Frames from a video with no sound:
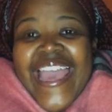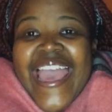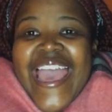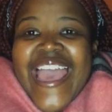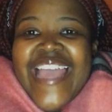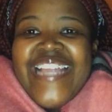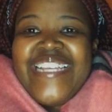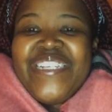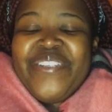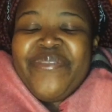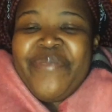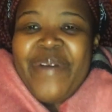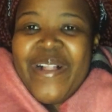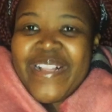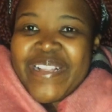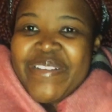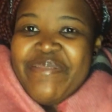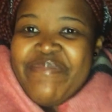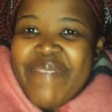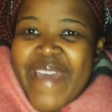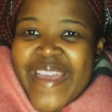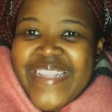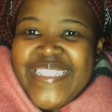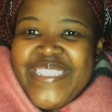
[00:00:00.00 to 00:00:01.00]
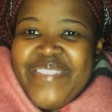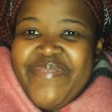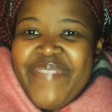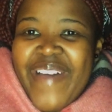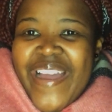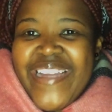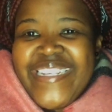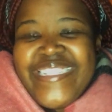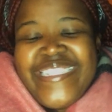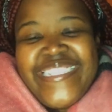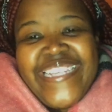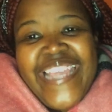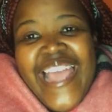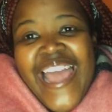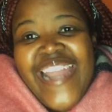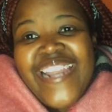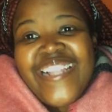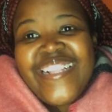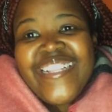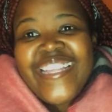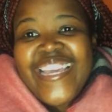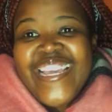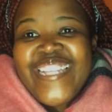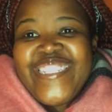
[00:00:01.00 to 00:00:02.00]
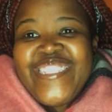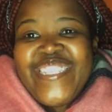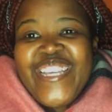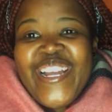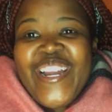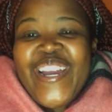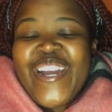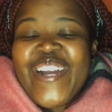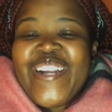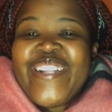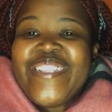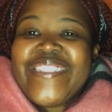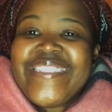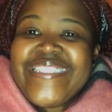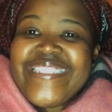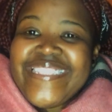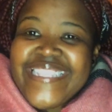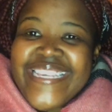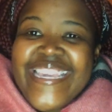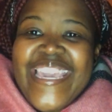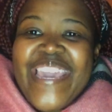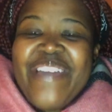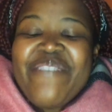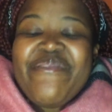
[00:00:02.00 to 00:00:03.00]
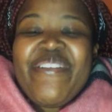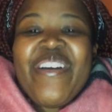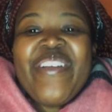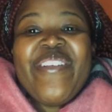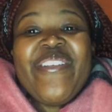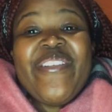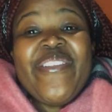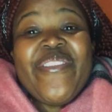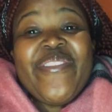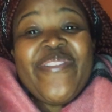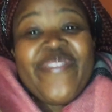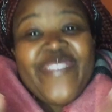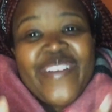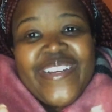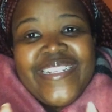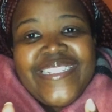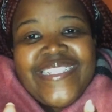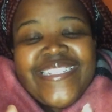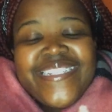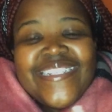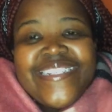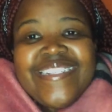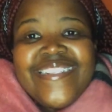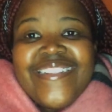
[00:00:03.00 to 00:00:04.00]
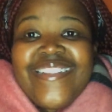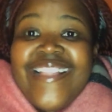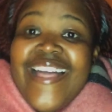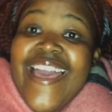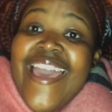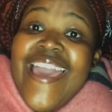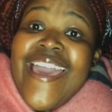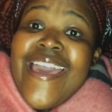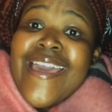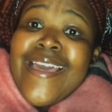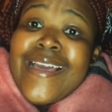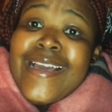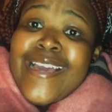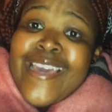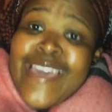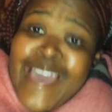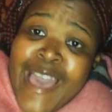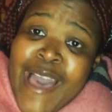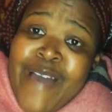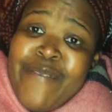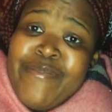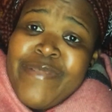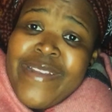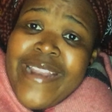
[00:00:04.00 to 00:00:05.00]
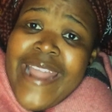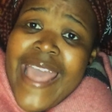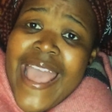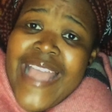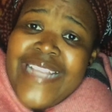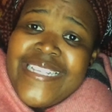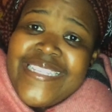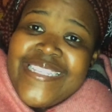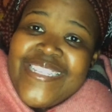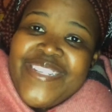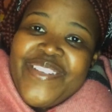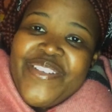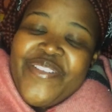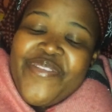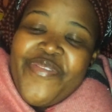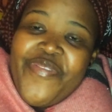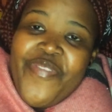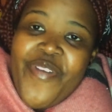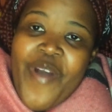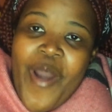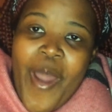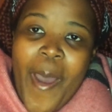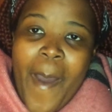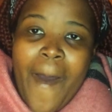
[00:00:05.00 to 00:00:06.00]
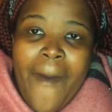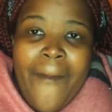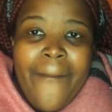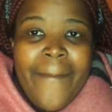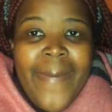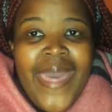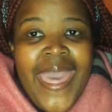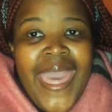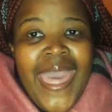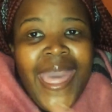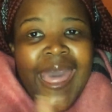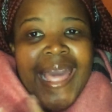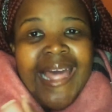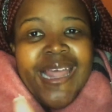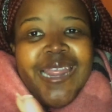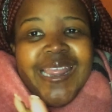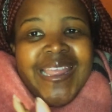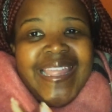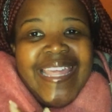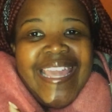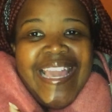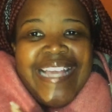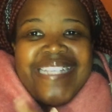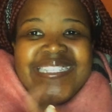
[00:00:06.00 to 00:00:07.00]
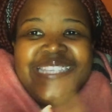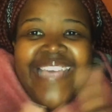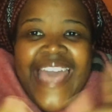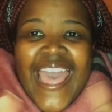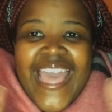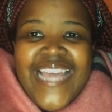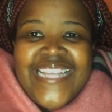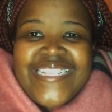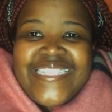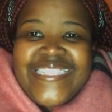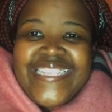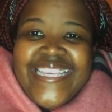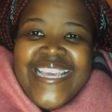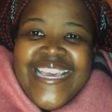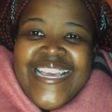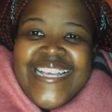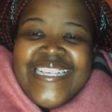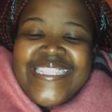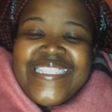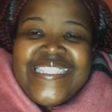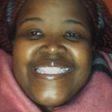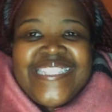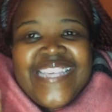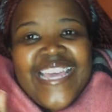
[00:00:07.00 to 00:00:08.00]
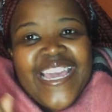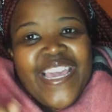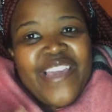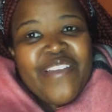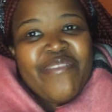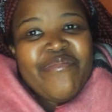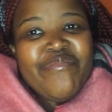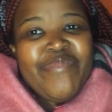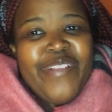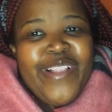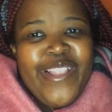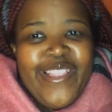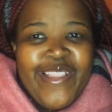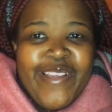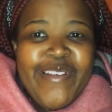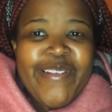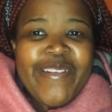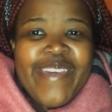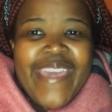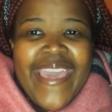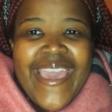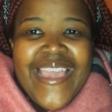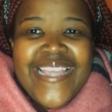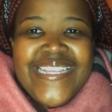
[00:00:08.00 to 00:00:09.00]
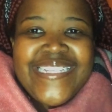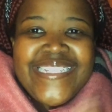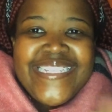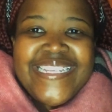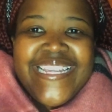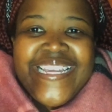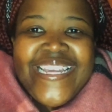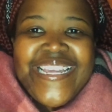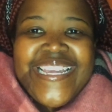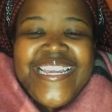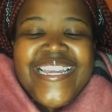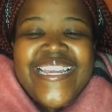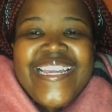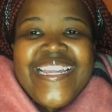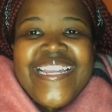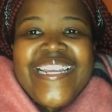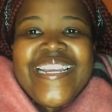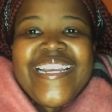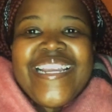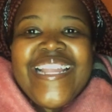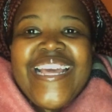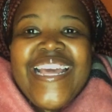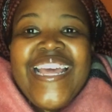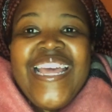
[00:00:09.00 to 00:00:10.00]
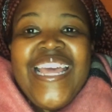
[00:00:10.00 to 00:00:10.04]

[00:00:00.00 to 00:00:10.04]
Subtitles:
and welcome back to my channel. It's your girl Dk1original coming at you from the exact same location.